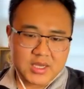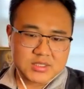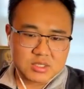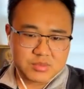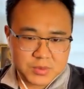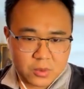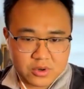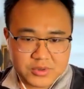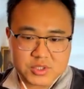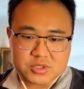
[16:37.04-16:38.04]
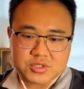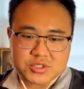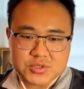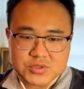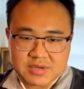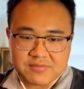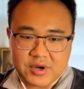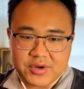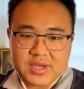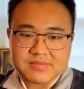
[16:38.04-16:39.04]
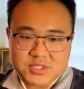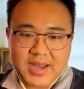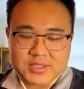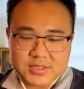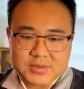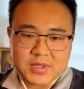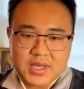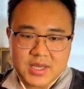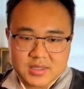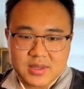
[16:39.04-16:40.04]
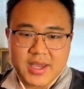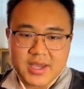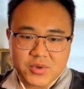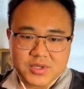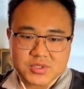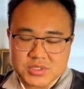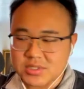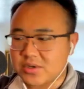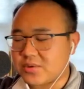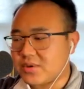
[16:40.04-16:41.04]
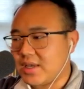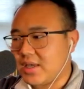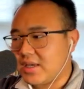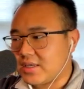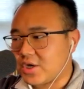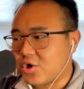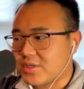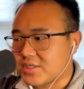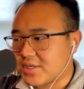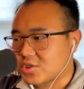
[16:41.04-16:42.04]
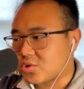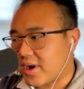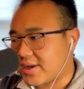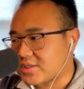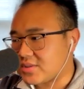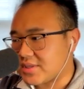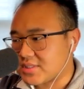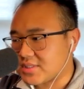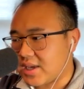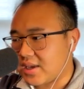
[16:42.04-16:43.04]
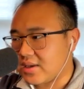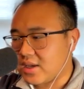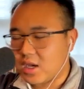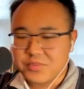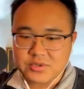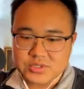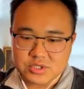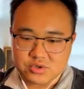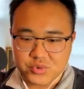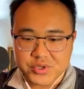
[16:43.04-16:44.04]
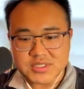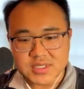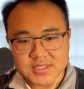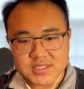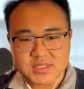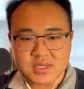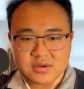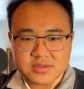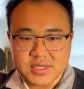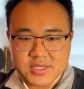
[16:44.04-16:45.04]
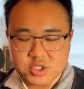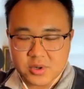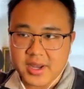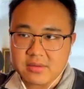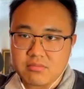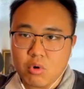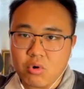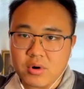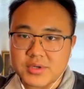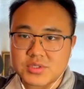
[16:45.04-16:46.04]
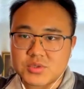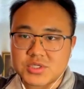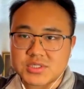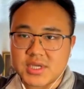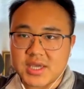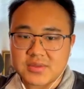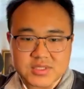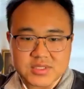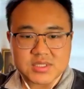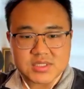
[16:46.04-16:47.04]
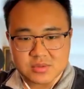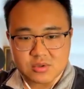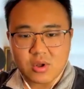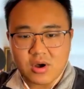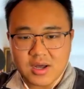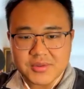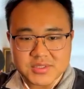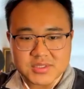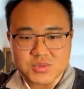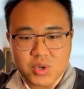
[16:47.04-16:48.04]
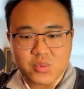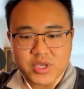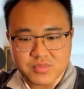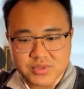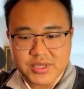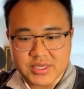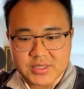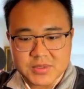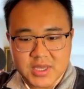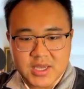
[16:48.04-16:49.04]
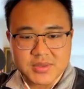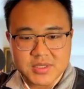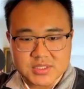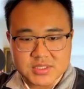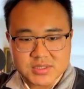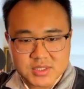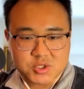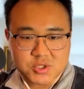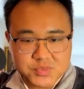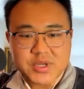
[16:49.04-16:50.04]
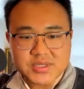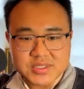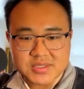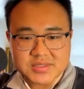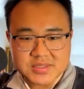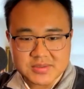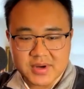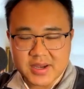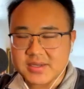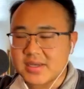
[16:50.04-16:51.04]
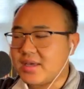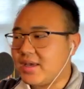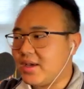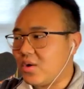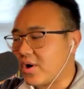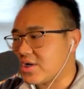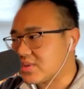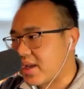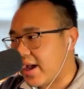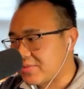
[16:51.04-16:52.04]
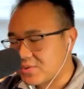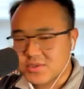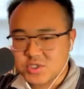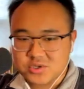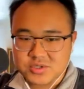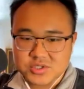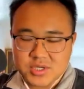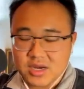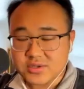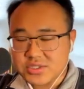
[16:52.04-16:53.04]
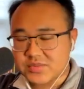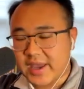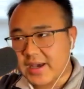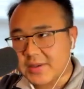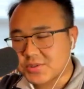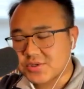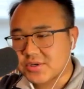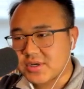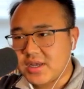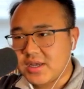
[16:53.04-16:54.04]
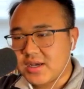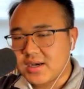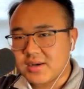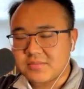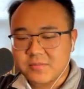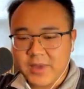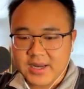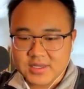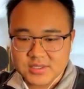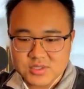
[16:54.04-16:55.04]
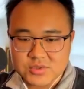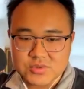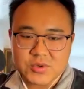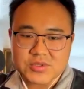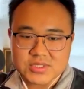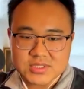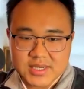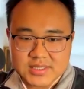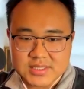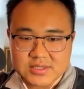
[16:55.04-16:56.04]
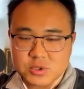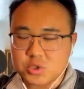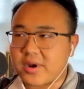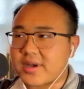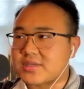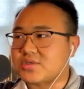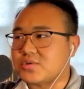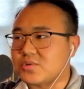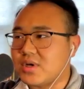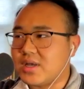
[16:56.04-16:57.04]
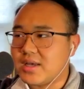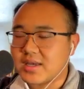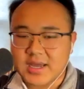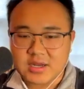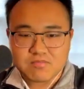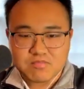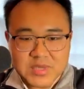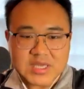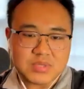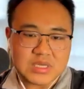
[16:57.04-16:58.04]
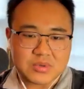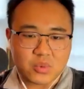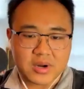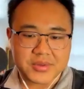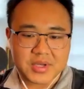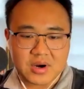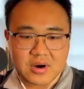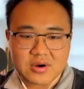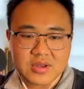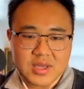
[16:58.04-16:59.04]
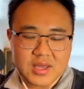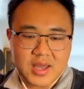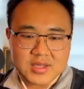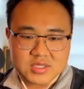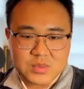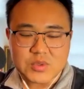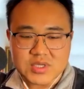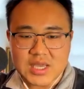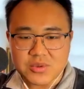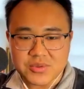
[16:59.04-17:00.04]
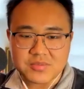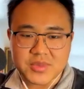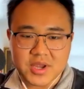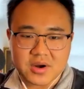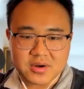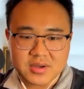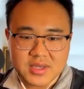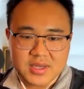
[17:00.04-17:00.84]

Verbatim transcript: So before, the church used like very objective language. So you know, it didn't try to, let's say, appeal to your reason necessarily. It tried more to just say, this is the law, this is what we believe, this is the church militant, right? Whereas after the church, or excuse me, after um, Vatican II, there was this idea of trying to kind of meet people where they are and communicate with them there.